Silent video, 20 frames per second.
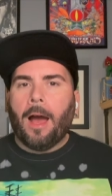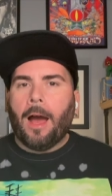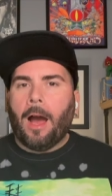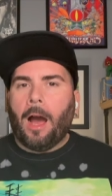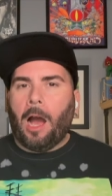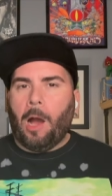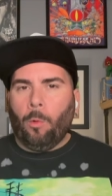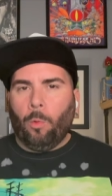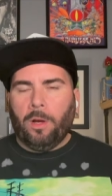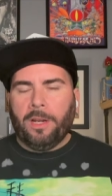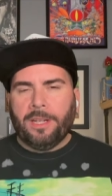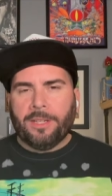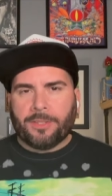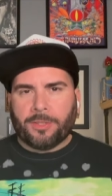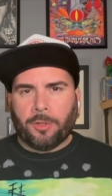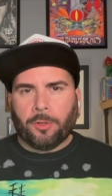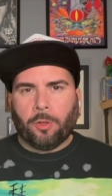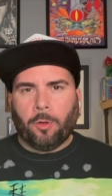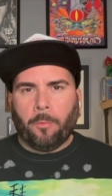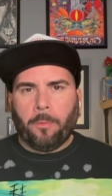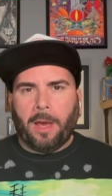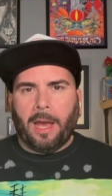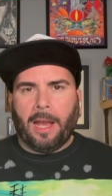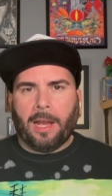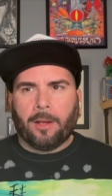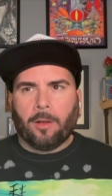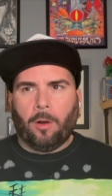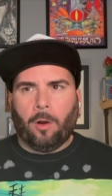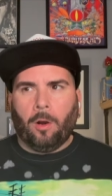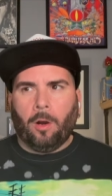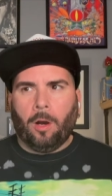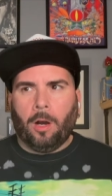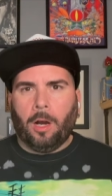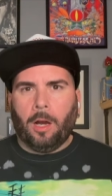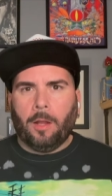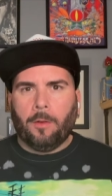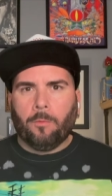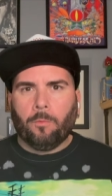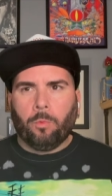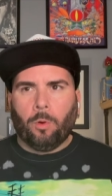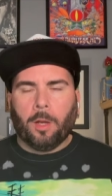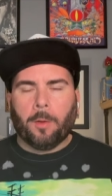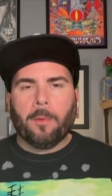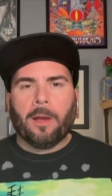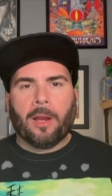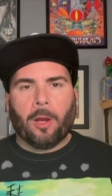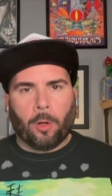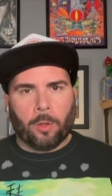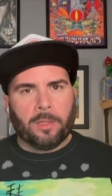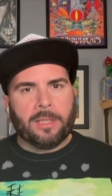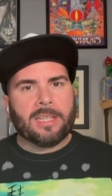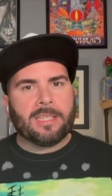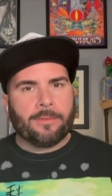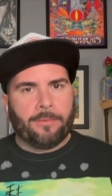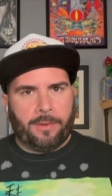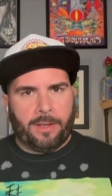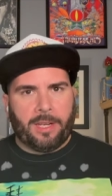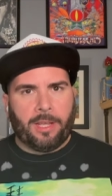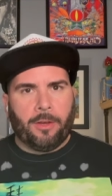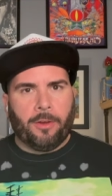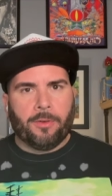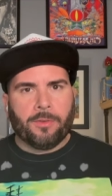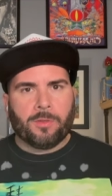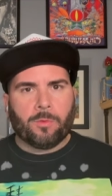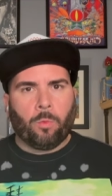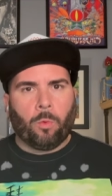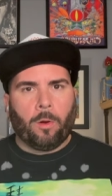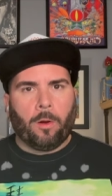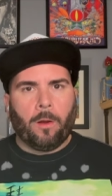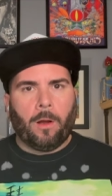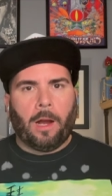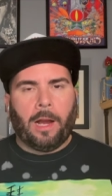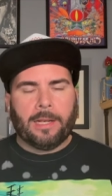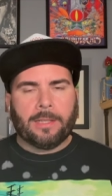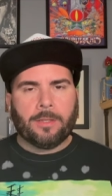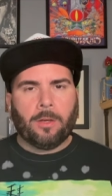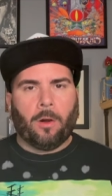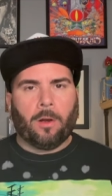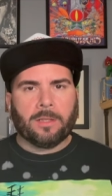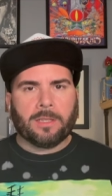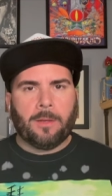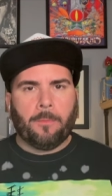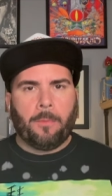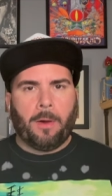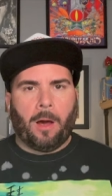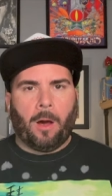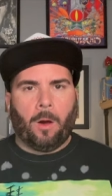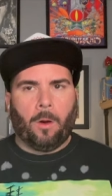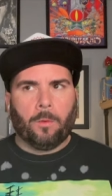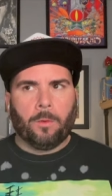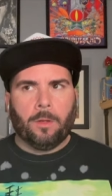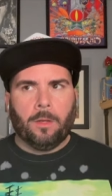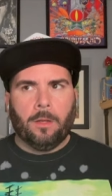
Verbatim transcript: I wanted to circle back on one of my earliest videos where I talked about